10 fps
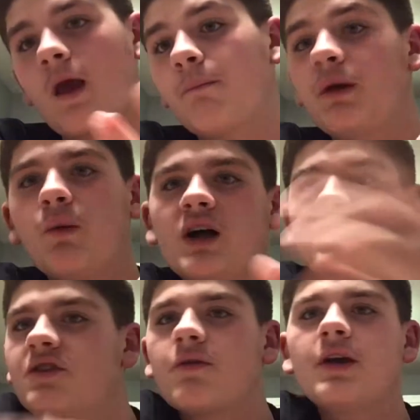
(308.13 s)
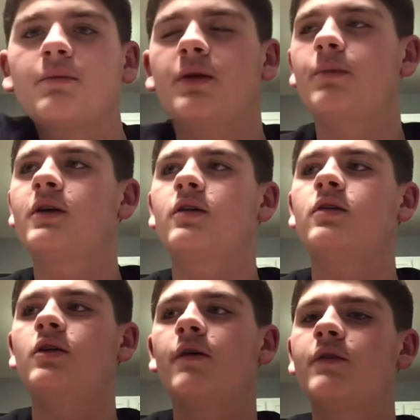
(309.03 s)
be watching this randomly
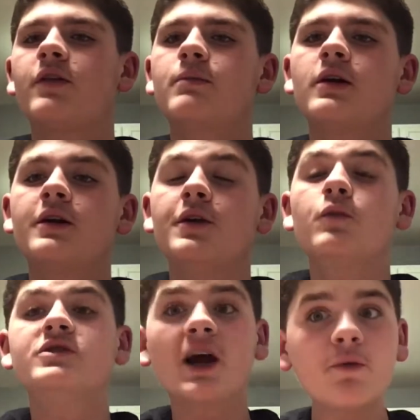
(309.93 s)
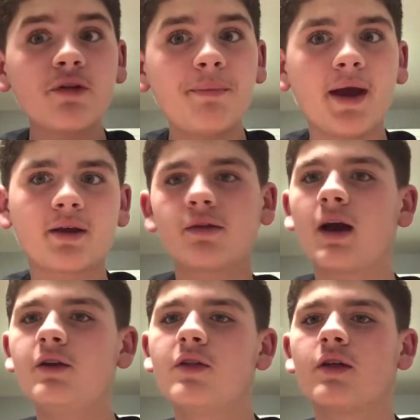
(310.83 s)
because you have nothing better to do, which I respect because
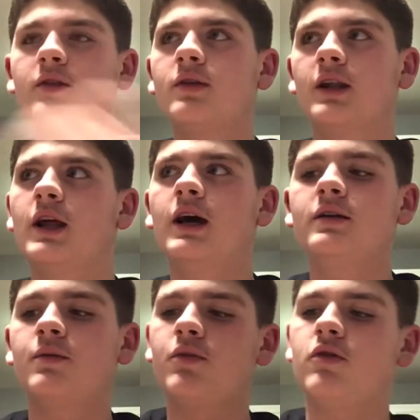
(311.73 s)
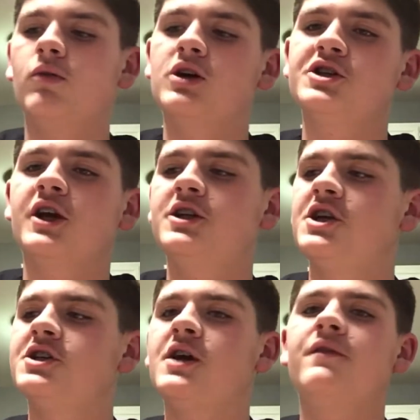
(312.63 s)
I do that a lot. I'm still watching
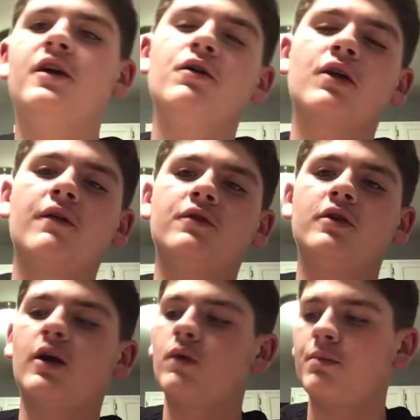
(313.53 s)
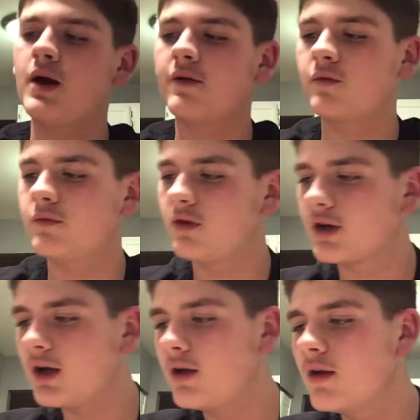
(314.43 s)
HHN videos after I went back from
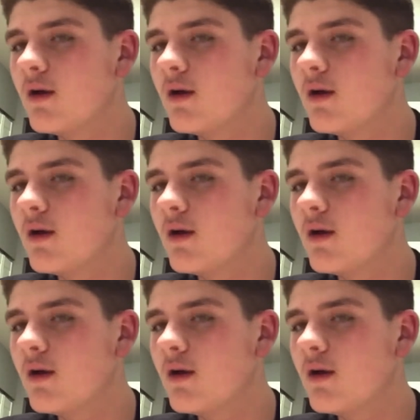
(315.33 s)
Florida.